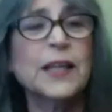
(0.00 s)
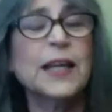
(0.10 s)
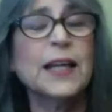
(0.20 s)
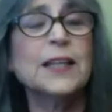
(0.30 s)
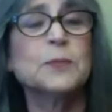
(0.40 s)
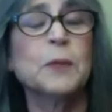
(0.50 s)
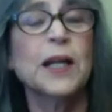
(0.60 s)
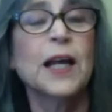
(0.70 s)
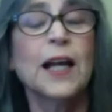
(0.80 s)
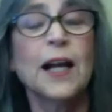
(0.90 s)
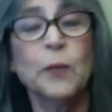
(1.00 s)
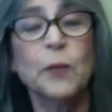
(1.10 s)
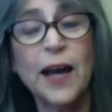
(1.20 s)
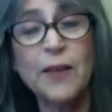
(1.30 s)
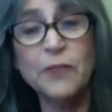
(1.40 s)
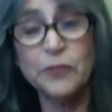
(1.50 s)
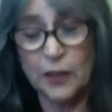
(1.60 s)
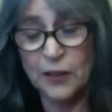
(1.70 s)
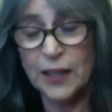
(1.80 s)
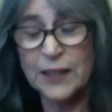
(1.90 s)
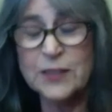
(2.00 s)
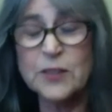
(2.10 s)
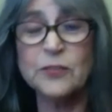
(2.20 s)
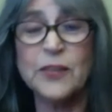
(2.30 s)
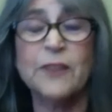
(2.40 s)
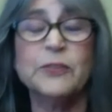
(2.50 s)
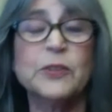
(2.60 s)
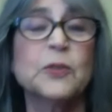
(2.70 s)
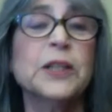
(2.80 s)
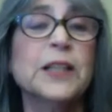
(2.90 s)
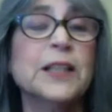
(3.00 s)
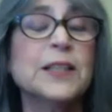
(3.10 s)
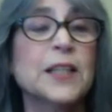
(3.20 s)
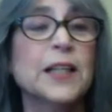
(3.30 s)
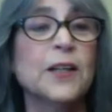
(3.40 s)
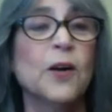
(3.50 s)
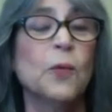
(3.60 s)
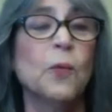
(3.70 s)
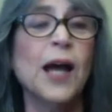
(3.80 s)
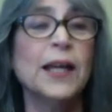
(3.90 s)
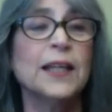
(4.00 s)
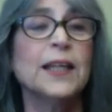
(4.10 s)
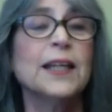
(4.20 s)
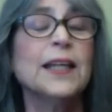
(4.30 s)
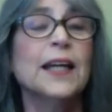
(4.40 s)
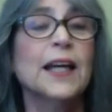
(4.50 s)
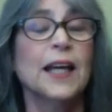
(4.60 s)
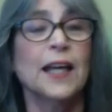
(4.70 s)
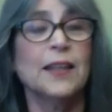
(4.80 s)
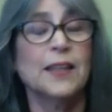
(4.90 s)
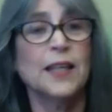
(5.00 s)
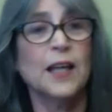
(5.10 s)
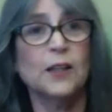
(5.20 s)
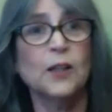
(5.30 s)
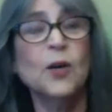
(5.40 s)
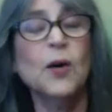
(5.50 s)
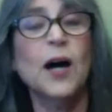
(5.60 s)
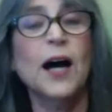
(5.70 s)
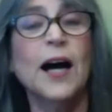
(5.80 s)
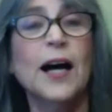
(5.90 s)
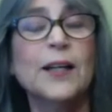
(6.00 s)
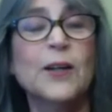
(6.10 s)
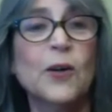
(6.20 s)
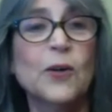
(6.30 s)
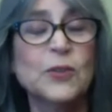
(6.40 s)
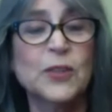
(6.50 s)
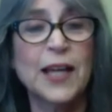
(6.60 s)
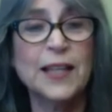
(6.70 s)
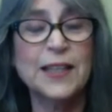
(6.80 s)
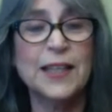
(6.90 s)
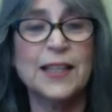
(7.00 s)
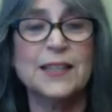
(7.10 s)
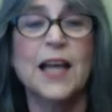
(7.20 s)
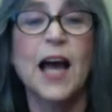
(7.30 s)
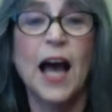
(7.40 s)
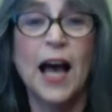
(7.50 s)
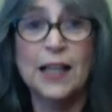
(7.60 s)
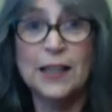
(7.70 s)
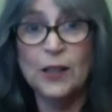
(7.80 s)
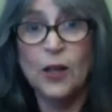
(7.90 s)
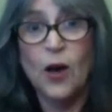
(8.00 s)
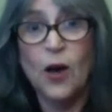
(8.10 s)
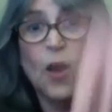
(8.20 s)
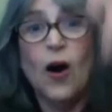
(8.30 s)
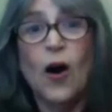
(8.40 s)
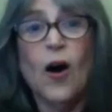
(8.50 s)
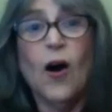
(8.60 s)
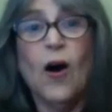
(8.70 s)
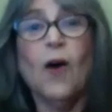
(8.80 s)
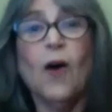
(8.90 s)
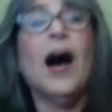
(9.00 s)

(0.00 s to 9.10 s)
waves. But we have all kinds of laughter greetings. And in Hawaii, the aloha goes like this. Aloha.